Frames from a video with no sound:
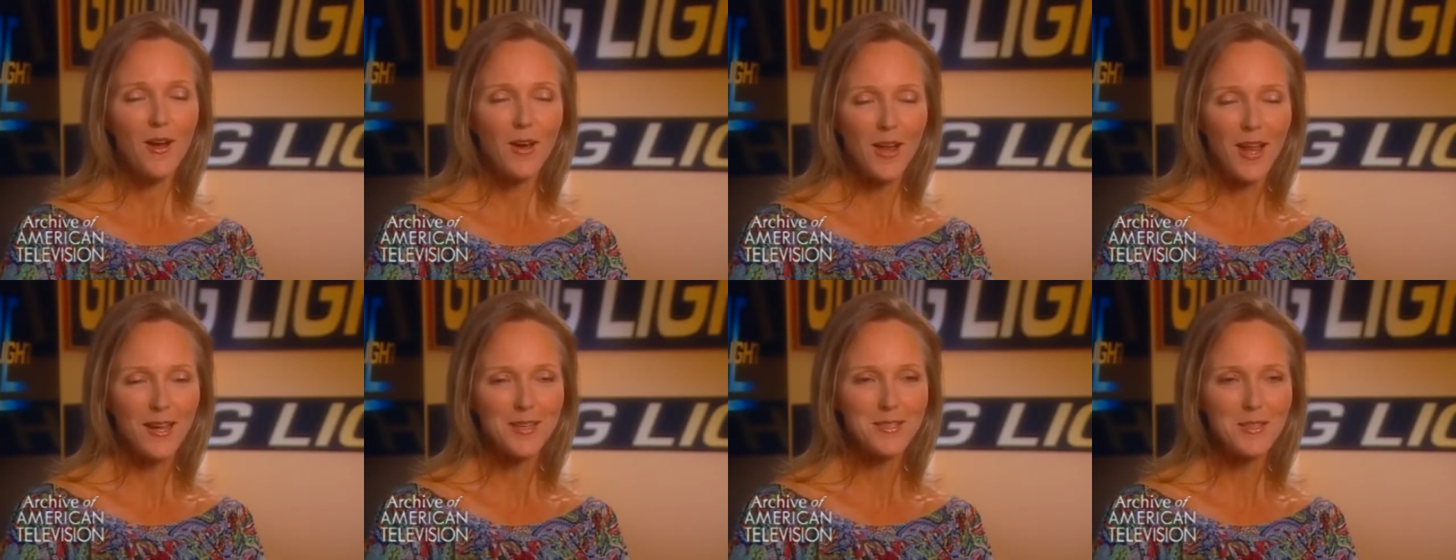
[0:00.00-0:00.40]

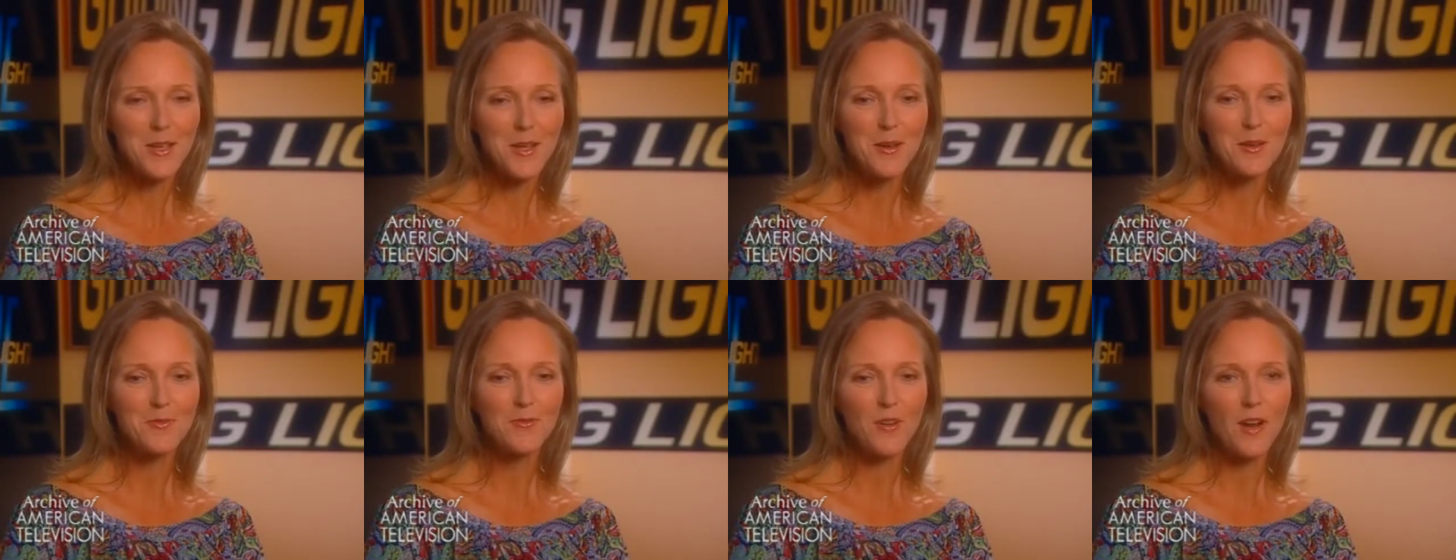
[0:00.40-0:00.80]
actually
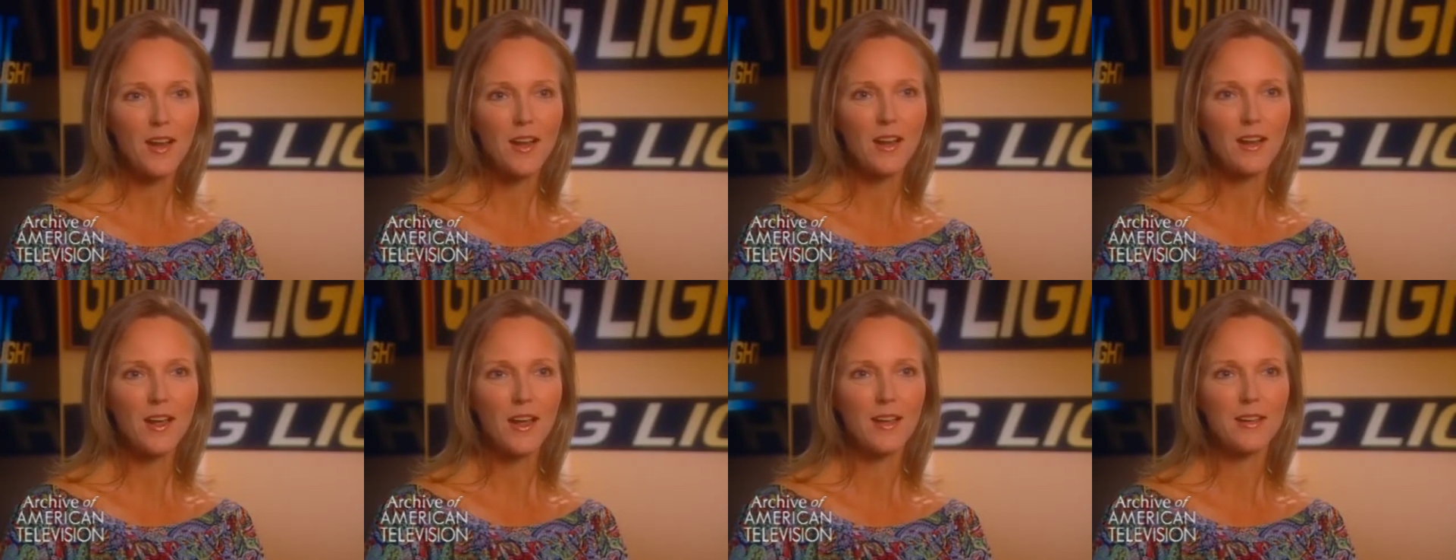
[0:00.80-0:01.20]
on a
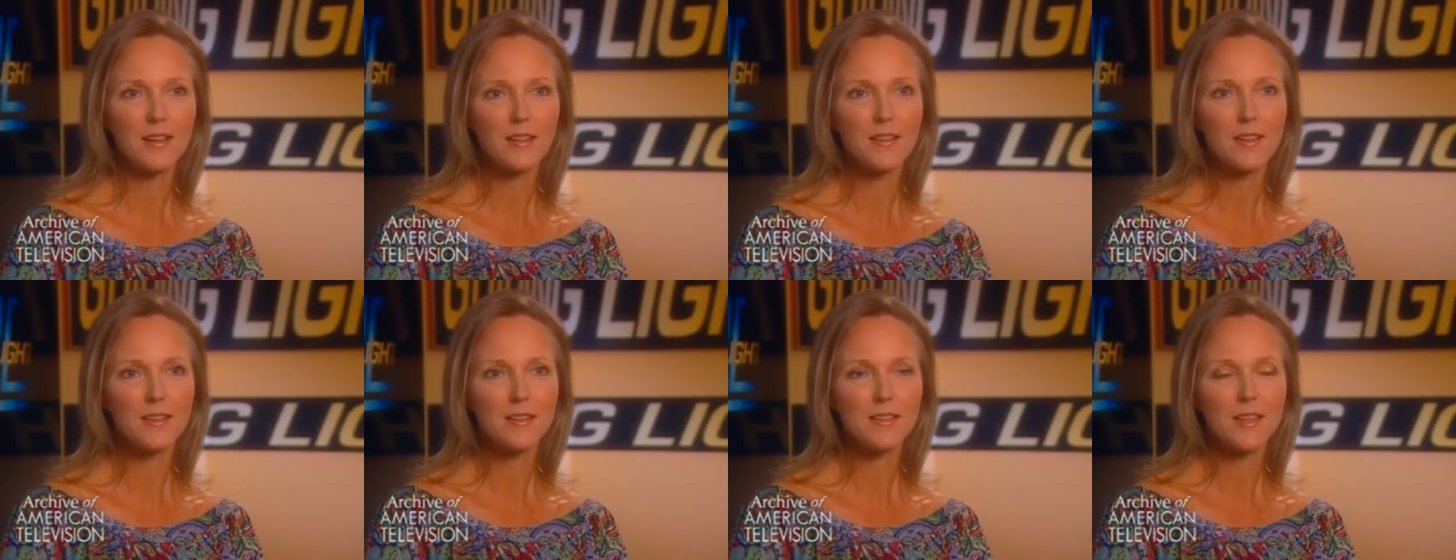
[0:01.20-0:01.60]
Friday night,
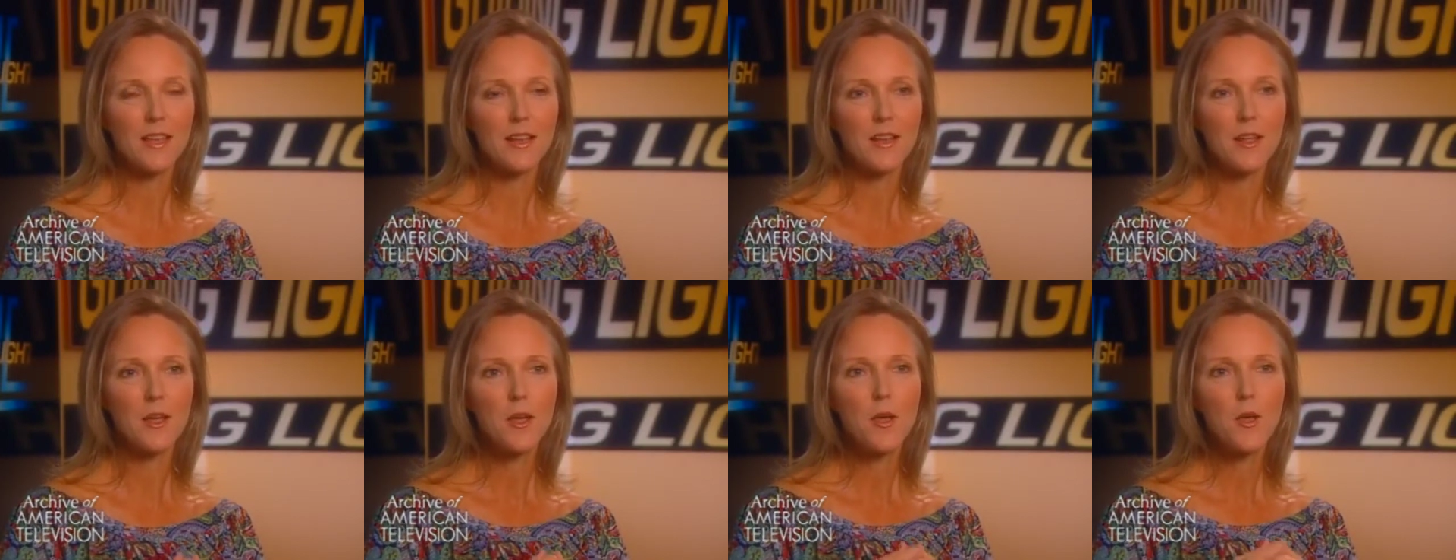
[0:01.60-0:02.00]
that
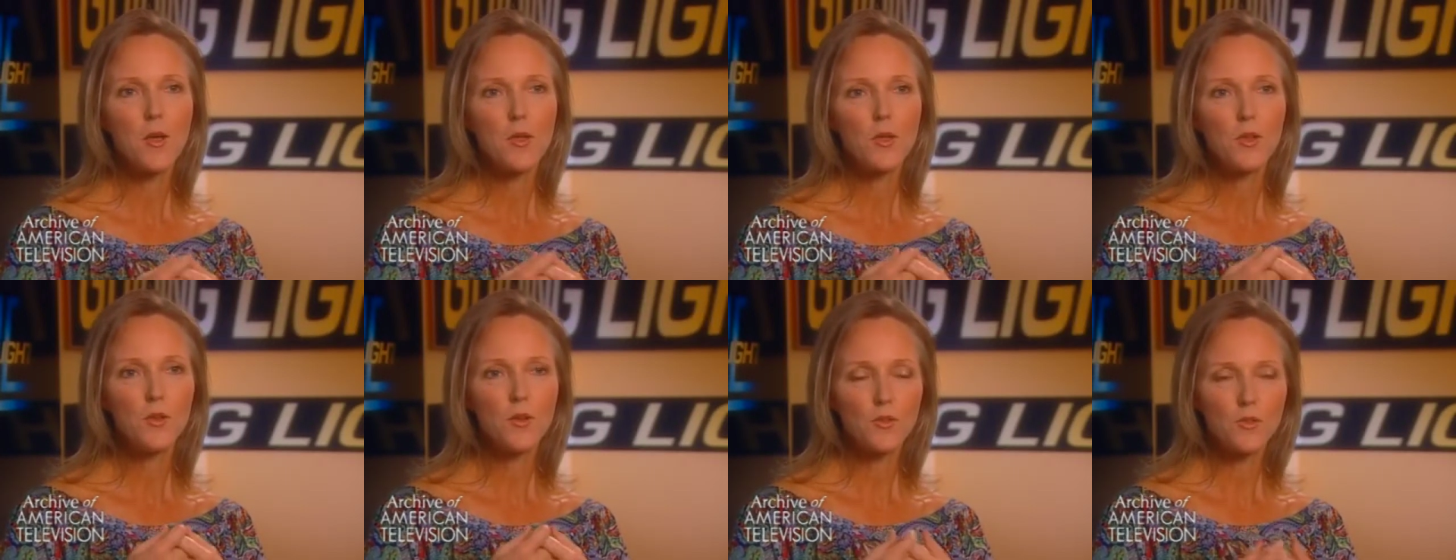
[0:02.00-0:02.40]
said,
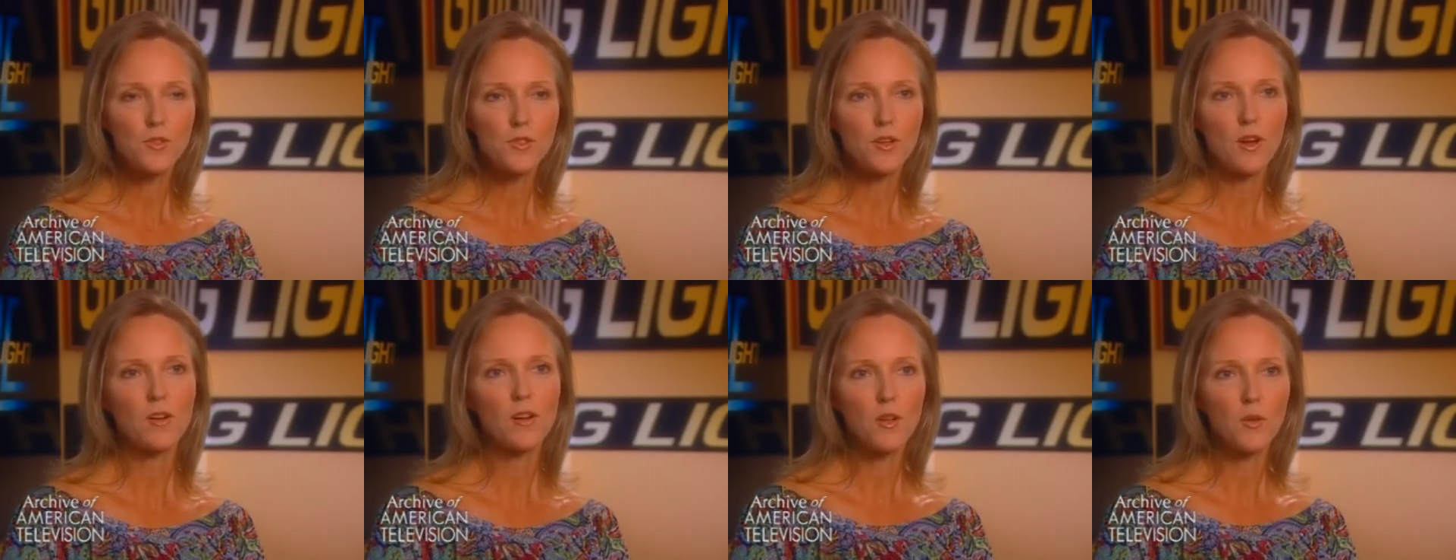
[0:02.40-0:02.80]
You're
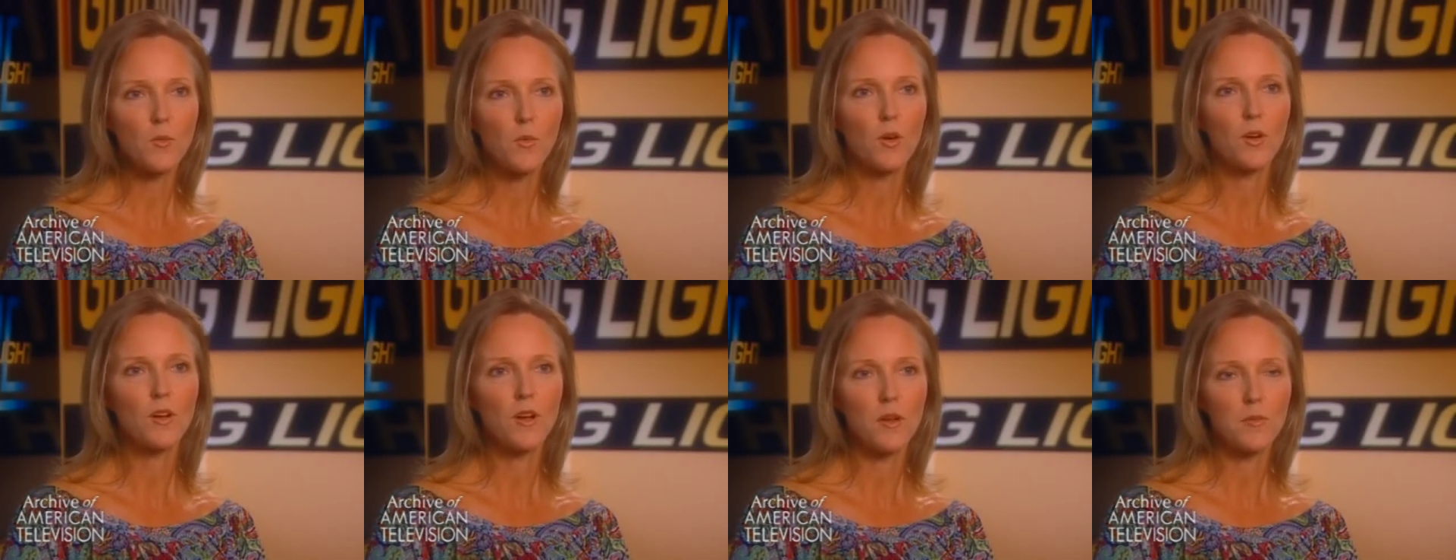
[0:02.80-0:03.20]
starting
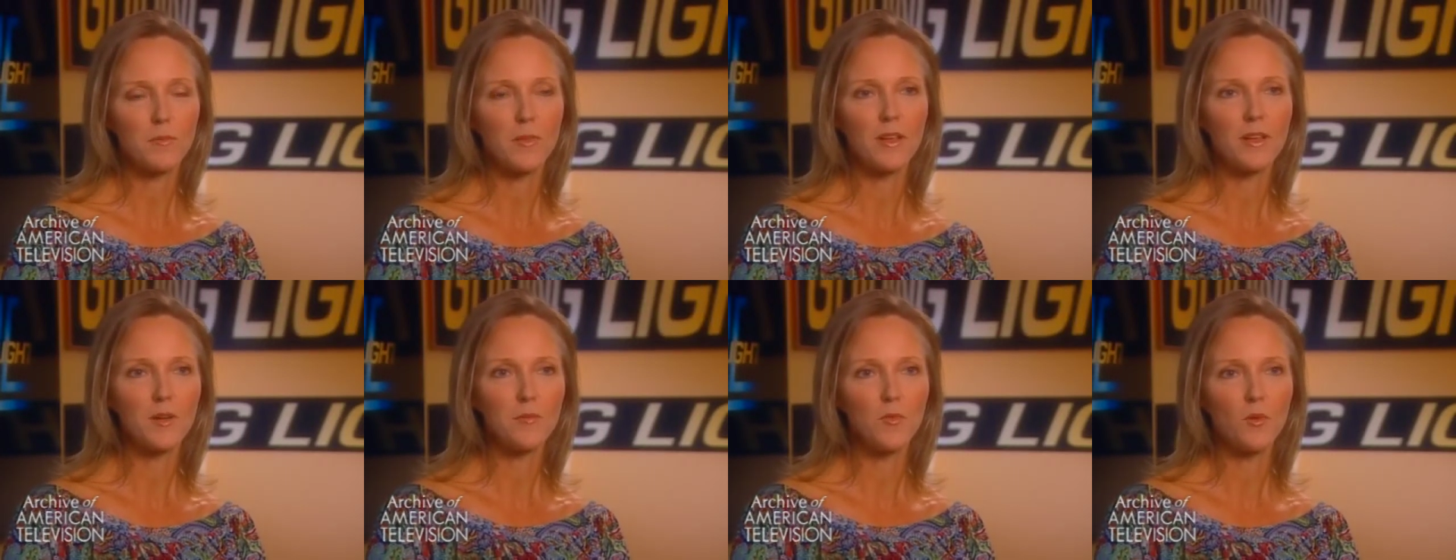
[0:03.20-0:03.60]
work on
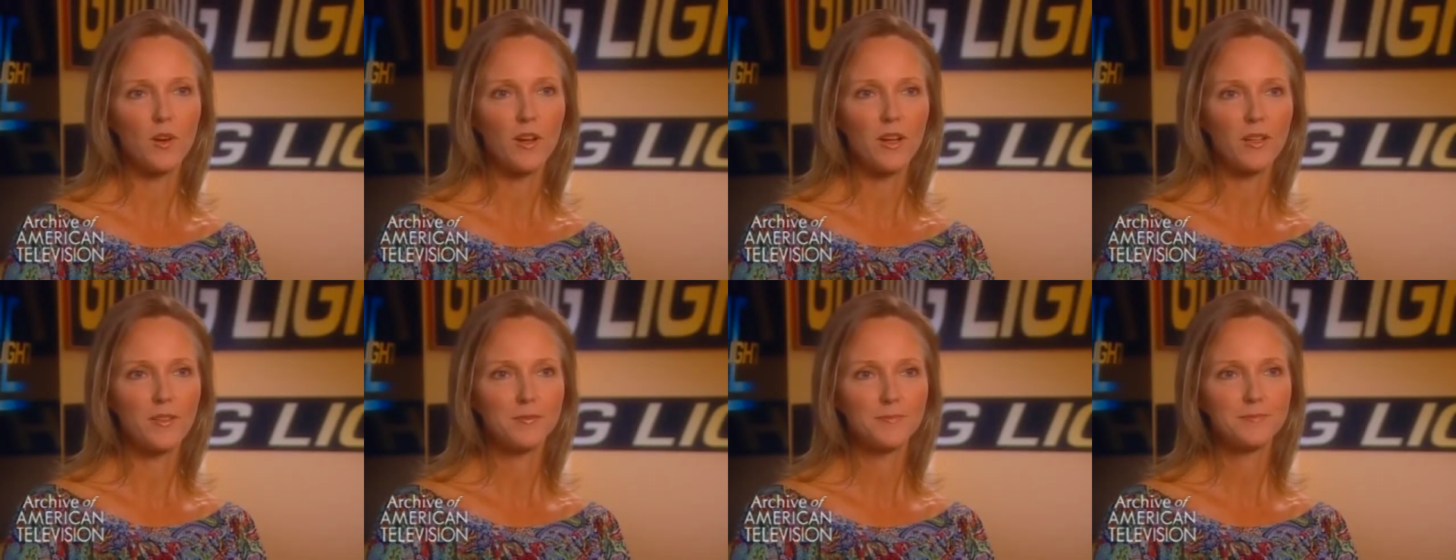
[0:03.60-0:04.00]
Monday
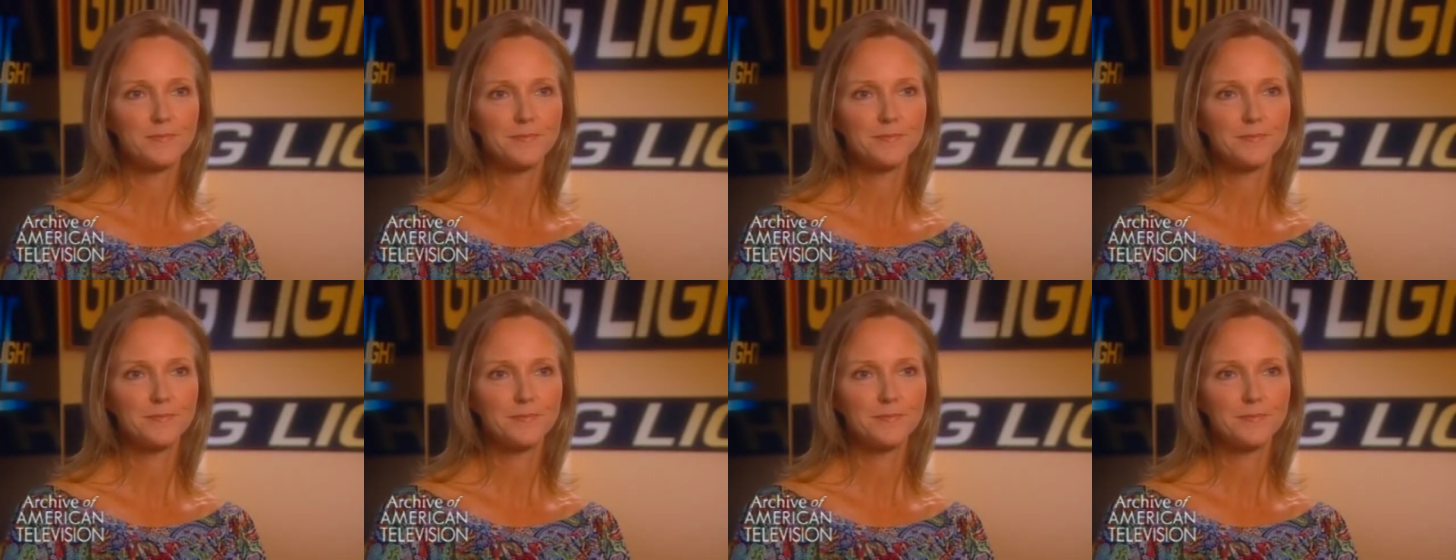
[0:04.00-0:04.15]
morning.